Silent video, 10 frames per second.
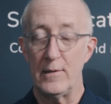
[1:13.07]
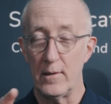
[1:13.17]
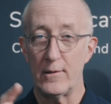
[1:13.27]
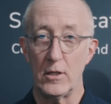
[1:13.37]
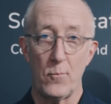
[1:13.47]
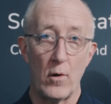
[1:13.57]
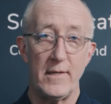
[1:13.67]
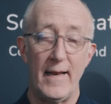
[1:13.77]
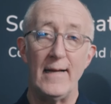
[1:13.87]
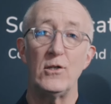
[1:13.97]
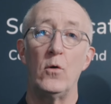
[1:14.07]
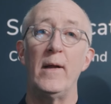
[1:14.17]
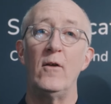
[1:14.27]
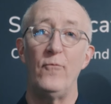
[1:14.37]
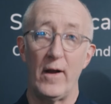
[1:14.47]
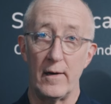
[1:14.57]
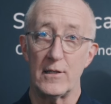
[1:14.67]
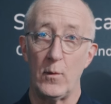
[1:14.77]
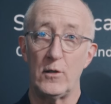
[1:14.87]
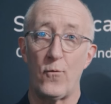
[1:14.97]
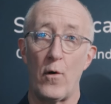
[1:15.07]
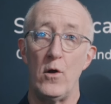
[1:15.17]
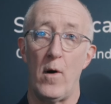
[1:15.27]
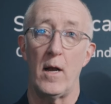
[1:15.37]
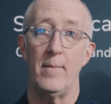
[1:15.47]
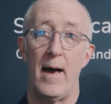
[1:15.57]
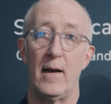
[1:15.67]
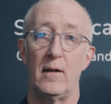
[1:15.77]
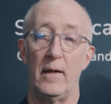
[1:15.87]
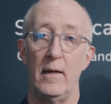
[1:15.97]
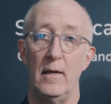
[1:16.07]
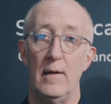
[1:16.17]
Select those ports, hit enter, we configure the switch for you automatically.